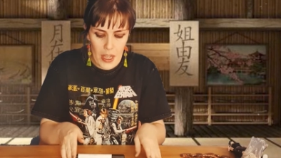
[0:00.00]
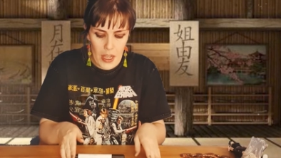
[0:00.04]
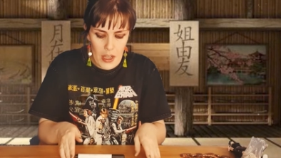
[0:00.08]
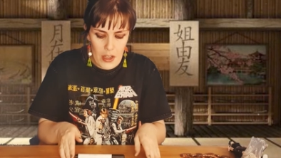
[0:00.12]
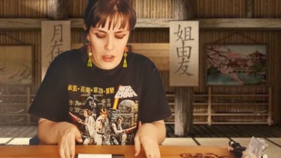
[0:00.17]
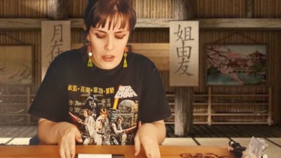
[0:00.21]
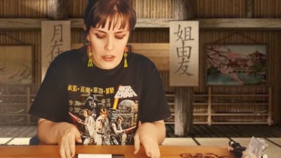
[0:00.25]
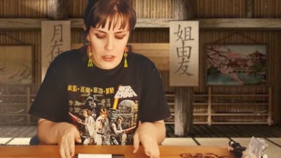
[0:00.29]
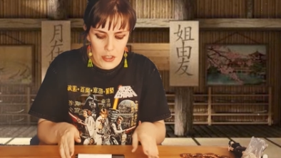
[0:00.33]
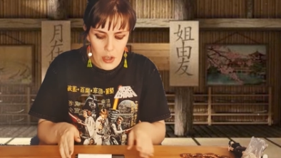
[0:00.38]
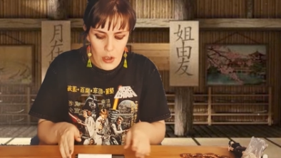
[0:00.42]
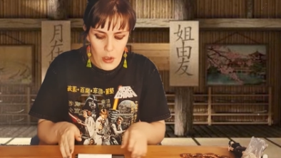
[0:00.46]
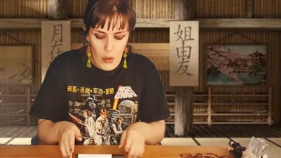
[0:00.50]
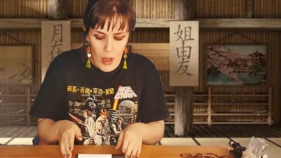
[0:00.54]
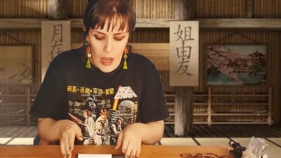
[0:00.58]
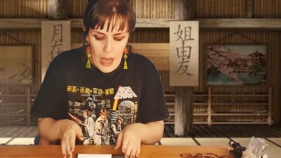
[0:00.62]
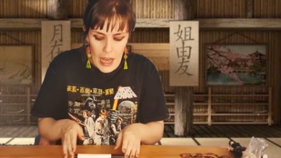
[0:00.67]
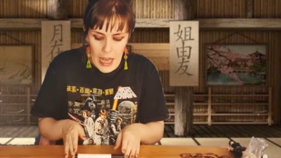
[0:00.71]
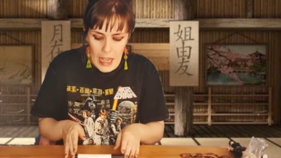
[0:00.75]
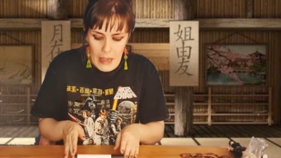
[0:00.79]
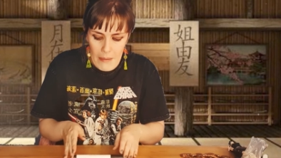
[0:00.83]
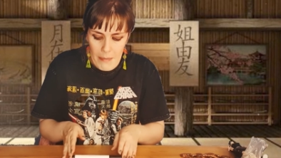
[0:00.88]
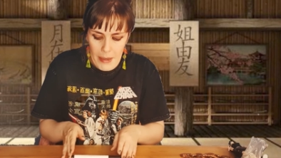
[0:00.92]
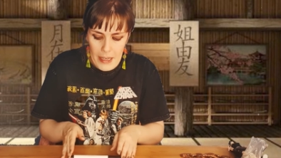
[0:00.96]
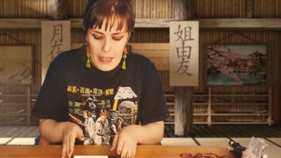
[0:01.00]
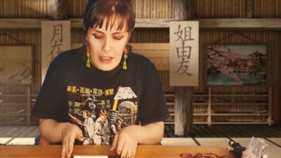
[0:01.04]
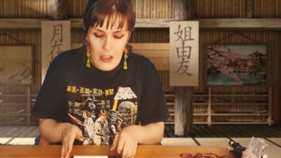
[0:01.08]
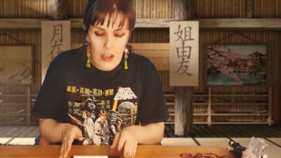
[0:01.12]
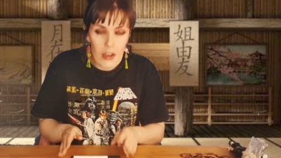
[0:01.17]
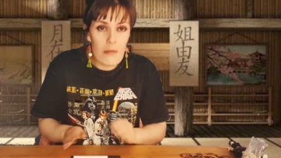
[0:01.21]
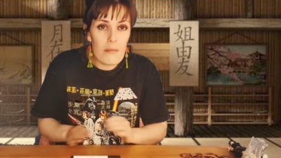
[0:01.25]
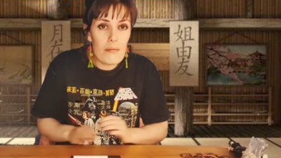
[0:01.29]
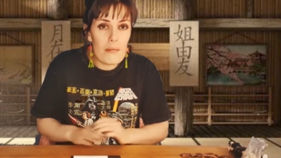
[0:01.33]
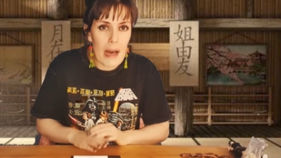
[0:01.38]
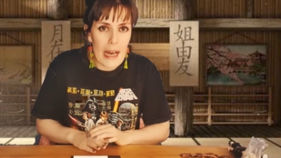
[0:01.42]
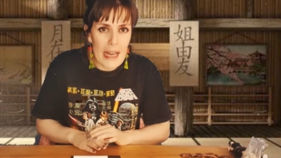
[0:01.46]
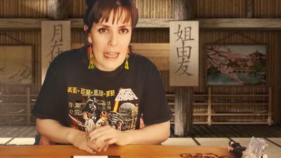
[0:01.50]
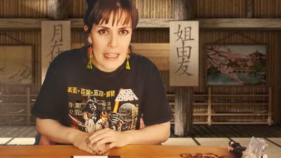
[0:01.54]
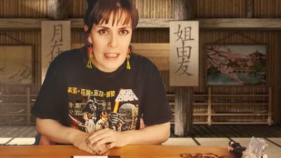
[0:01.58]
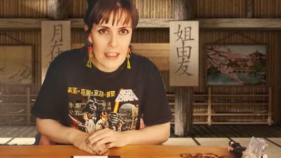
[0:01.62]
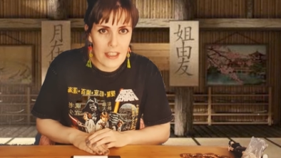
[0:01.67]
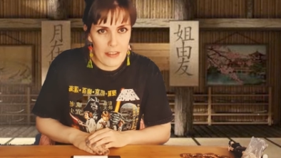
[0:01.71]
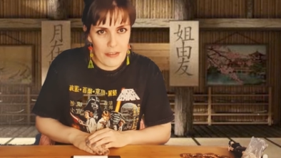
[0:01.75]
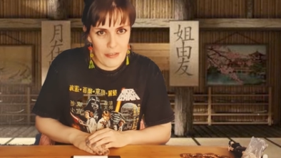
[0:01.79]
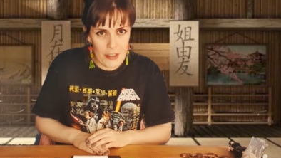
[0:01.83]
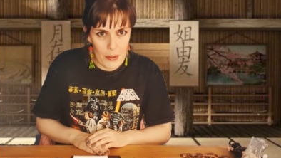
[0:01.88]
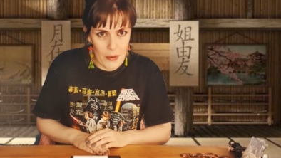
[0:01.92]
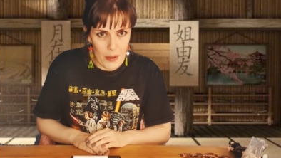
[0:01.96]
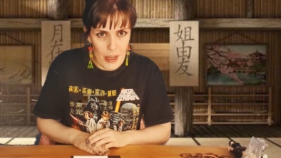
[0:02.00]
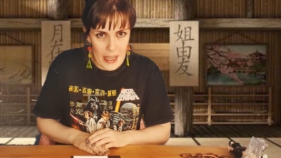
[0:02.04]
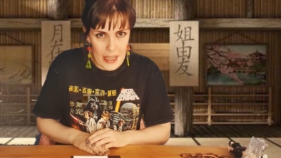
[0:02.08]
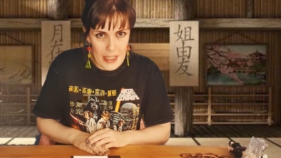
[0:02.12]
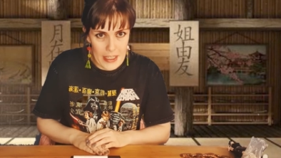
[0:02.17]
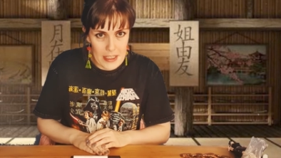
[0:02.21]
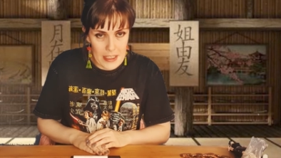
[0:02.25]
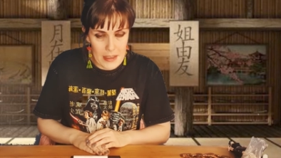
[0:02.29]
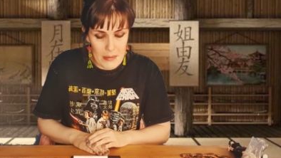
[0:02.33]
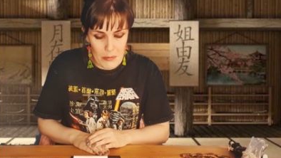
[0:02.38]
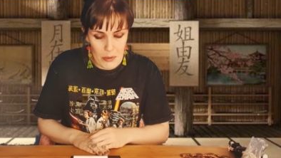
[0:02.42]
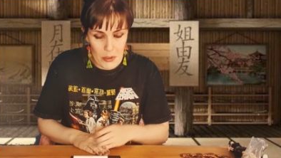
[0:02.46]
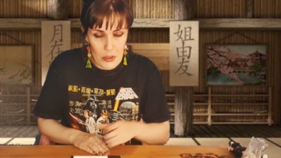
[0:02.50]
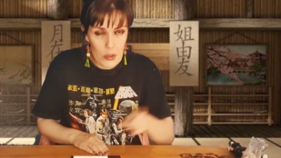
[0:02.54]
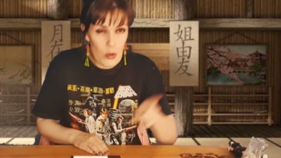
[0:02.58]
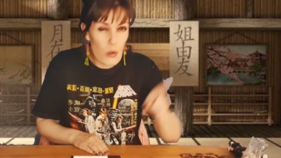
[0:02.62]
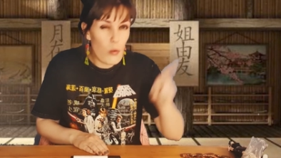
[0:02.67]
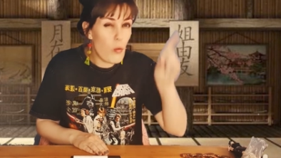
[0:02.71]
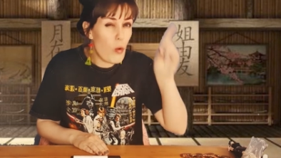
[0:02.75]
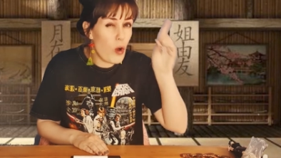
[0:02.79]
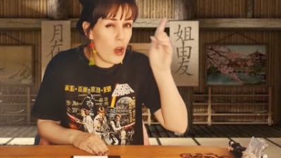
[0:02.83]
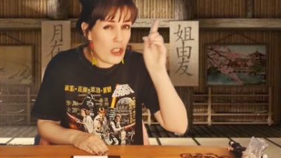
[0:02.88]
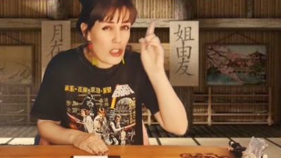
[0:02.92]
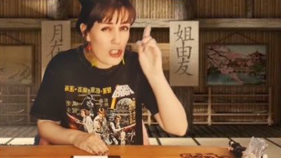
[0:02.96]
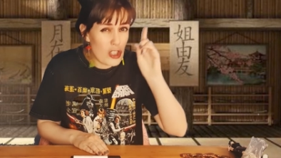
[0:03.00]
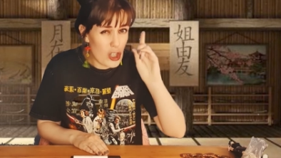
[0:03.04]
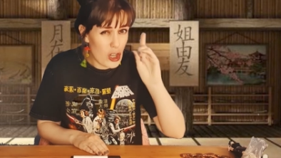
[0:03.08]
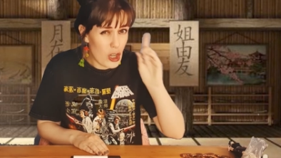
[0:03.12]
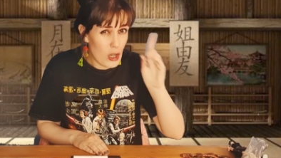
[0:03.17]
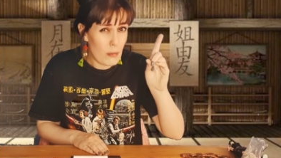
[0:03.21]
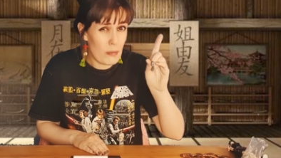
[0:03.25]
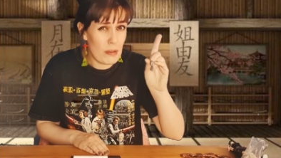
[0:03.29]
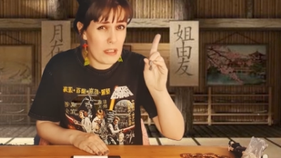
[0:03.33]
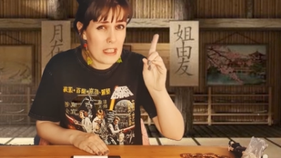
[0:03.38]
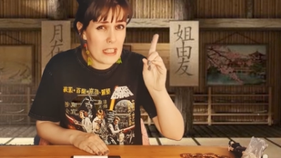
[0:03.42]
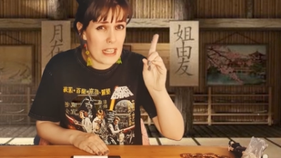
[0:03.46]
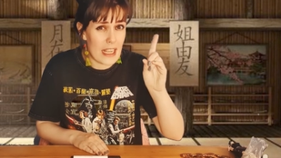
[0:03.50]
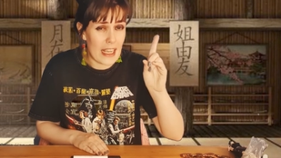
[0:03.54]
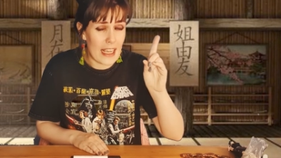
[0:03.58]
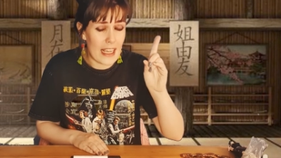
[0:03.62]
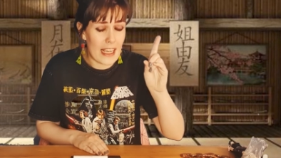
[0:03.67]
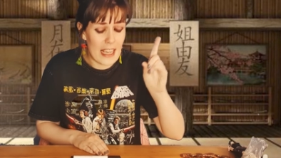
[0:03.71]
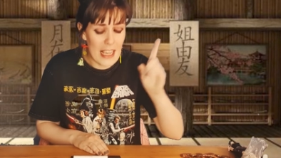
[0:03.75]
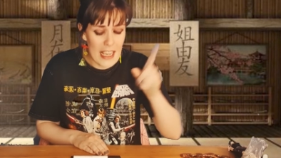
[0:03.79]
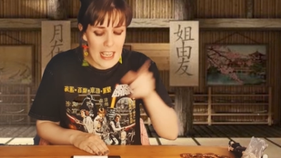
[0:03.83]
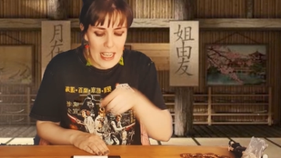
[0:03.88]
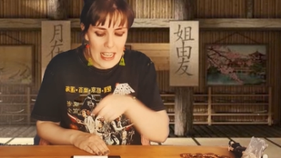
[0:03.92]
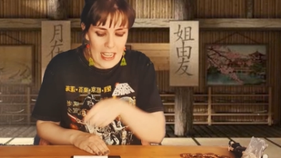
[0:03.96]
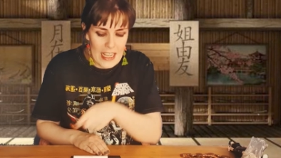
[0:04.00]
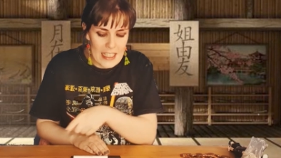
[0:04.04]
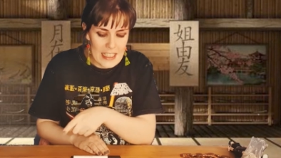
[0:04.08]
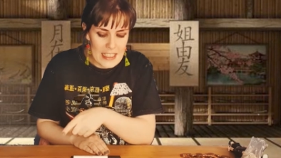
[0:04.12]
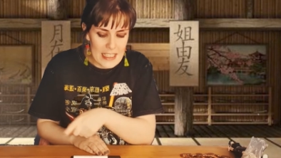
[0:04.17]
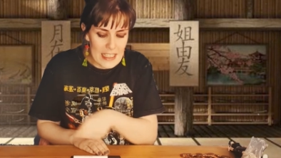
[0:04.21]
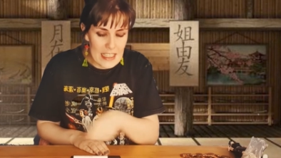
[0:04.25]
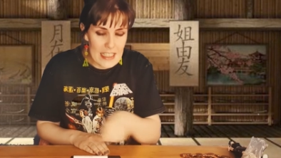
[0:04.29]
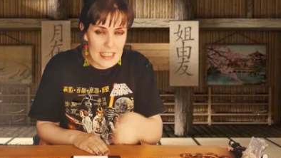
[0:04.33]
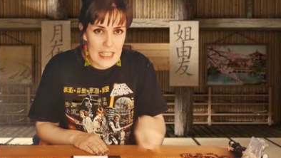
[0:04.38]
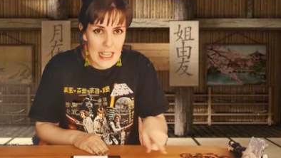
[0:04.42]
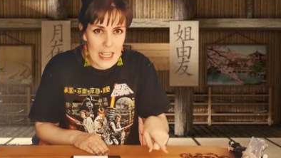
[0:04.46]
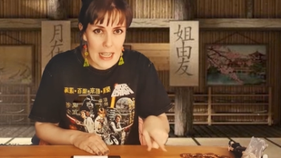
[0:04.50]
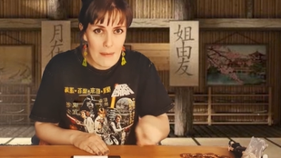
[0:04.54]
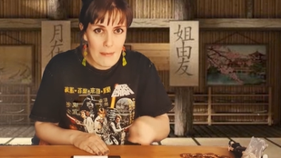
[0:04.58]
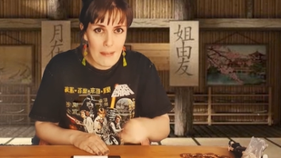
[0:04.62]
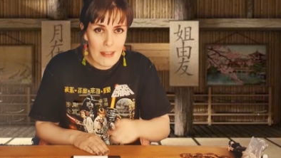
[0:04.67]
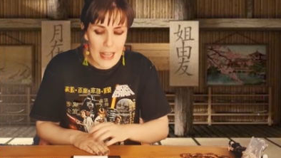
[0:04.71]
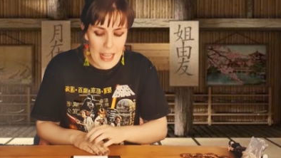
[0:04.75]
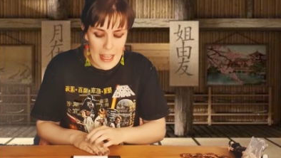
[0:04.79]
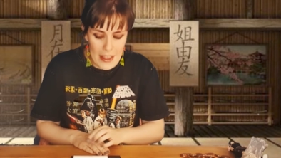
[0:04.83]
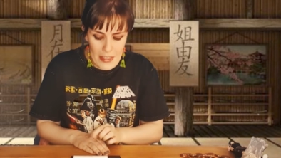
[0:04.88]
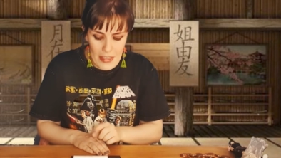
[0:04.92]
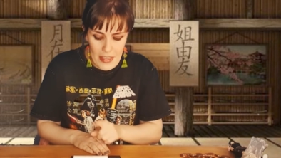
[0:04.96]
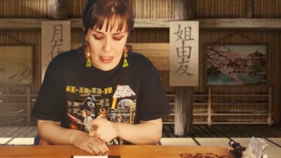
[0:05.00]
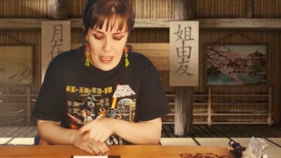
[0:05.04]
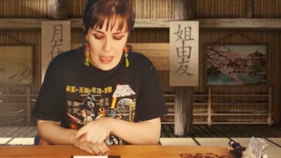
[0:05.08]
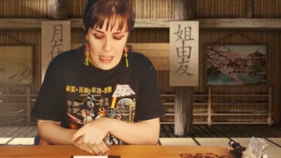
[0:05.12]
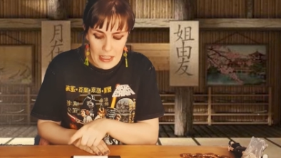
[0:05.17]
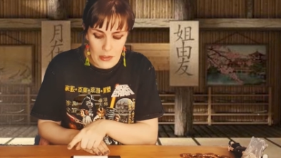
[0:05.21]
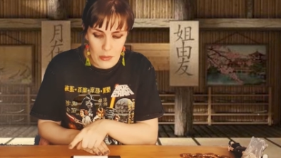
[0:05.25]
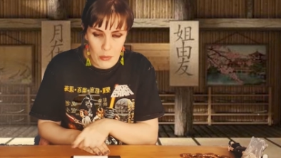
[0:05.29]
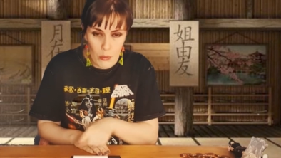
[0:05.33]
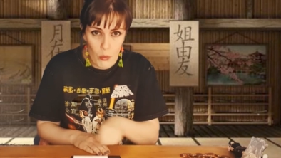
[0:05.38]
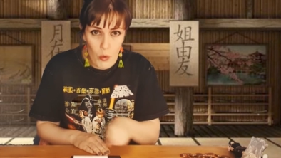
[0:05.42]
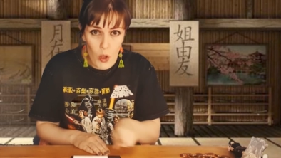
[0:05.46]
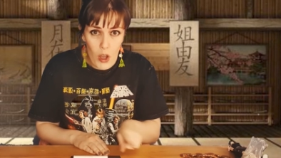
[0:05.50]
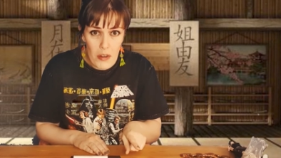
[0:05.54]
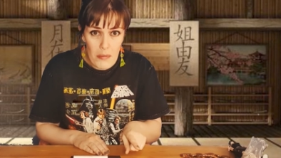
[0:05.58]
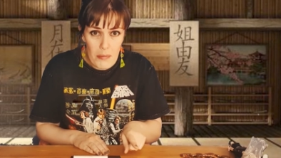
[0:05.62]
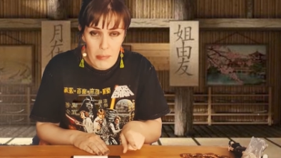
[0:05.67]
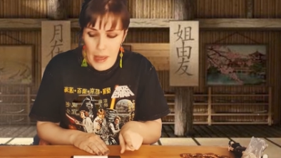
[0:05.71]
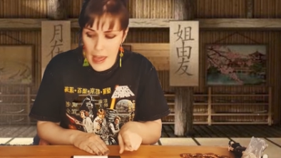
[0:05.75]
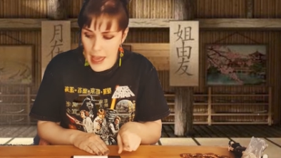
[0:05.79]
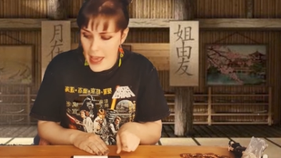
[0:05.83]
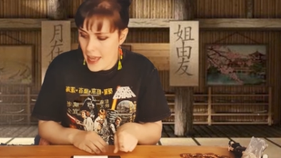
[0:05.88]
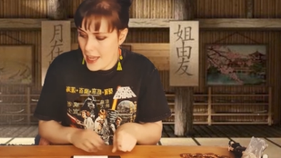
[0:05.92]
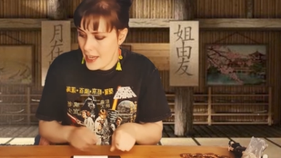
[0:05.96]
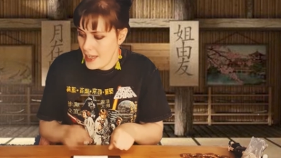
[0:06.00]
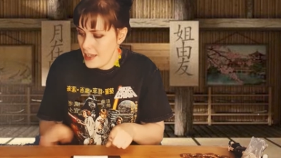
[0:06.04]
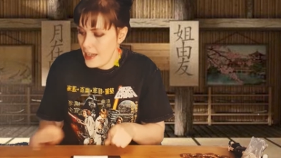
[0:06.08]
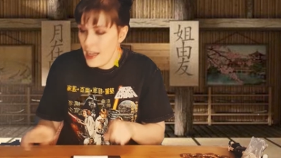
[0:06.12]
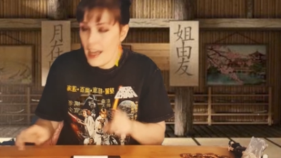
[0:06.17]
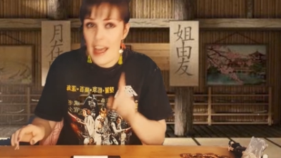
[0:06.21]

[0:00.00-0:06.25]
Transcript: So I might combine a few items. So one chopstick is the same length as one pen